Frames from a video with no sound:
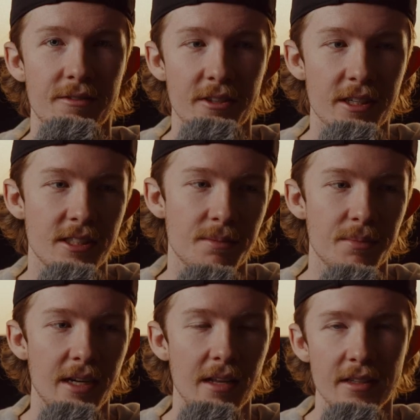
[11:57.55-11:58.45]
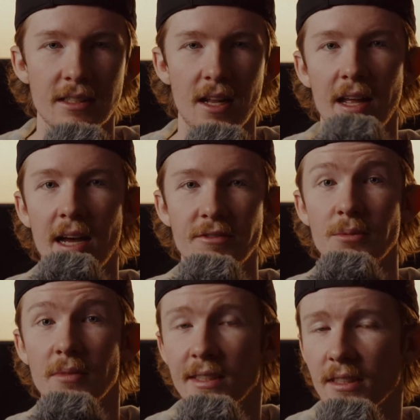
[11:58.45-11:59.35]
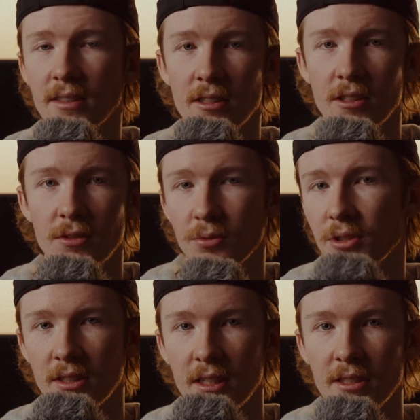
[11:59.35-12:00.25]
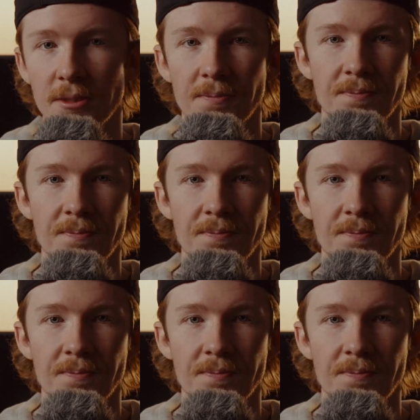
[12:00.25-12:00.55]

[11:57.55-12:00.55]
for this, but at least I'll have some lenses to use, which is nice.